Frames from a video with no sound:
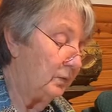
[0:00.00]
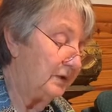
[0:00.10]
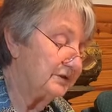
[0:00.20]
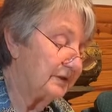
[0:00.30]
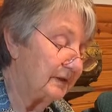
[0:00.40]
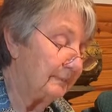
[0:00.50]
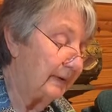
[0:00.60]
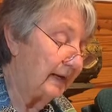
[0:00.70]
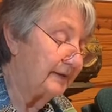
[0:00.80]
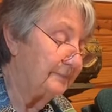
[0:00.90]
We shall
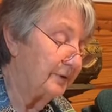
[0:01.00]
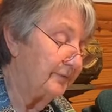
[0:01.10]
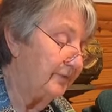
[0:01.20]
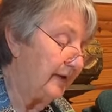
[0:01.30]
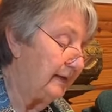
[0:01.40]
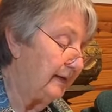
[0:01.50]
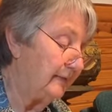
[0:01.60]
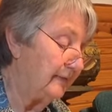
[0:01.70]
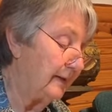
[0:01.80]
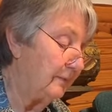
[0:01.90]
abide
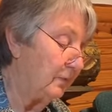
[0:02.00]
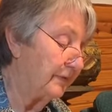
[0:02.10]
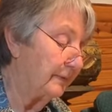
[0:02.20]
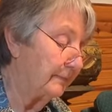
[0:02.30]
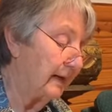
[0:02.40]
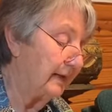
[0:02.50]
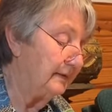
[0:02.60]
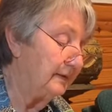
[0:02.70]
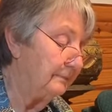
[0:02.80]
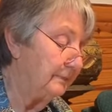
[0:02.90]
pervading them with a
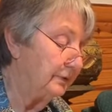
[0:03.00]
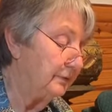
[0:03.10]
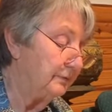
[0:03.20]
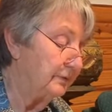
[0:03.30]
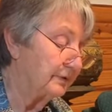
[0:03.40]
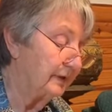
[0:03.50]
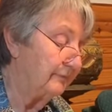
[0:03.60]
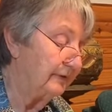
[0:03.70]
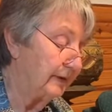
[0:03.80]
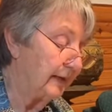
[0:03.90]
mind imbued with
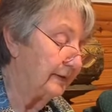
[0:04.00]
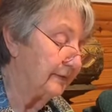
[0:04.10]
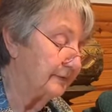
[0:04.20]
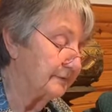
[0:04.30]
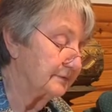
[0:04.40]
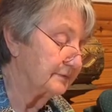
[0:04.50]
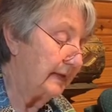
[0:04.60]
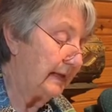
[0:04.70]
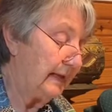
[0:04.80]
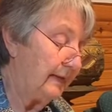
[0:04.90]
loving kindness.
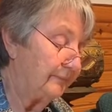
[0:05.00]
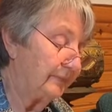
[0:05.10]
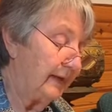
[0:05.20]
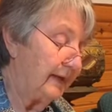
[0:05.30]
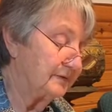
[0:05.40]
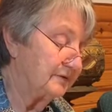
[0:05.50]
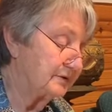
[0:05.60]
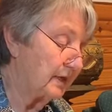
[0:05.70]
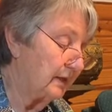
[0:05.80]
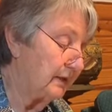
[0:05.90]
And
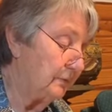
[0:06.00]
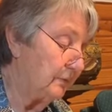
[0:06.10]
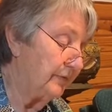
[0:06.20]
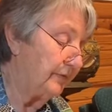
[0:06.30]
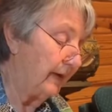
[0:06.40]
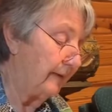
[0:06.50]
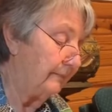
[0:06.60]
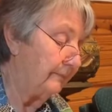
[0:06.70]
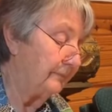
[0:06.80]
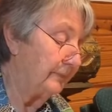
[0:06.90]
starting with
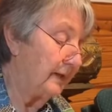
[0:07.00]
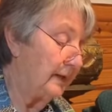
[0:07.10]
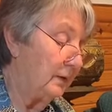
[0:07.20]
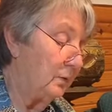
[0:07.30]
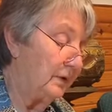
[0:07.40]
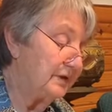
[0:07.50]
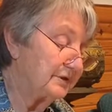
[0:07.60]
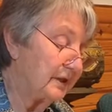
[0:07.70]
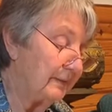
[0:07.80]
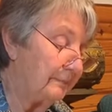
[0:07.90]
them, we
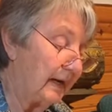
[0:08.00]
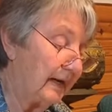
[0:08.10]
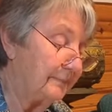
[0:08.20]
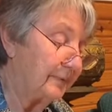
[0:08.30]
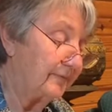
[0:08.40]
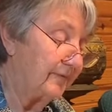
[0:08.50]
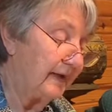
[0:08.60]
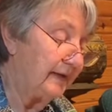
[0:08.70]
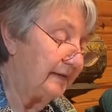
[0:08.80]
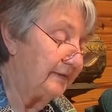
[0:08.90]
shall abide
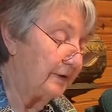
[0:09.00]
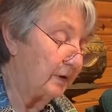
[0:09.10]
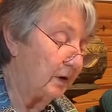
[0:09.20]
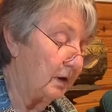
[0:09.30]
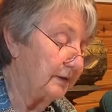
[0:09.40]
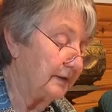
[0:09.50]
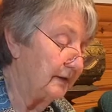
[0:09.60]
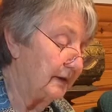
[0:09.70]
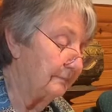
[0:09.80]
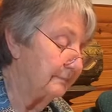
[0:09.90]
pervading the all
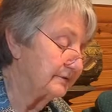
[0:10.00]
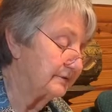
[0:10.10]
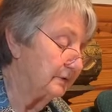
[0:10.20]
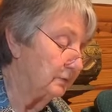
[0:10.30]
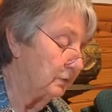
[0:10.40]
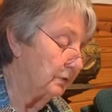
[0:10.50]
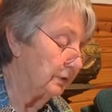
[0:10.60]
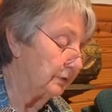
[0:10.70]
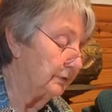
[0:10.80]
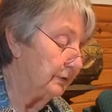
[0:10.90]
encompassing
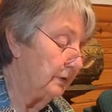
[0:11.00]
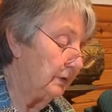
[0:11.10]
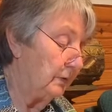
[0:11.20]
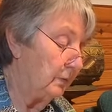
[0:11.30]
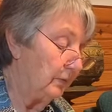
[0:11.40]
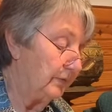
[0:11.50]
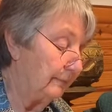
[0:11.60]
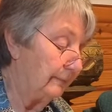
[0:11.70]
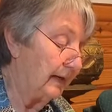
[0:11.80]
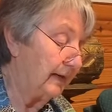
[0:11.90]
world with
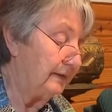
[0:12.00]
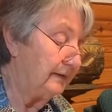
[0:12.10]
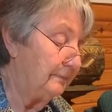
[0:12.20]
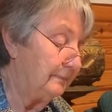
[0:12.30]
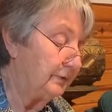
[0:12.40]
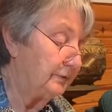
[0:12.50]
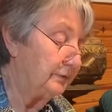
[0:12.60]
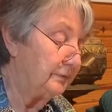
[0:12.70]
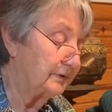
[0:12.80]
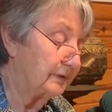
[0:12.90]
a mind
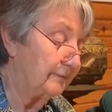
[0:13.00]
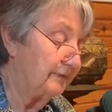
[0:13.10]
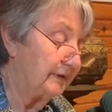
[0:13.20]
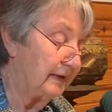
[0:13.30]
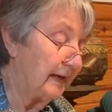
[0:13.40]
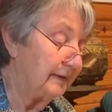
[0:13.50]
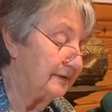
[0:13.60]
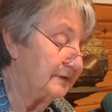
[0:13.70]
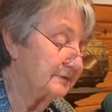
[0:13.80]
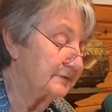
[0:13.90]
imbued with loving
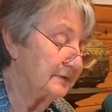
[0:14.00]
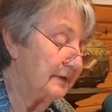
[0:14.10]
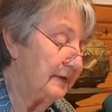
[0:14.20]
kindness,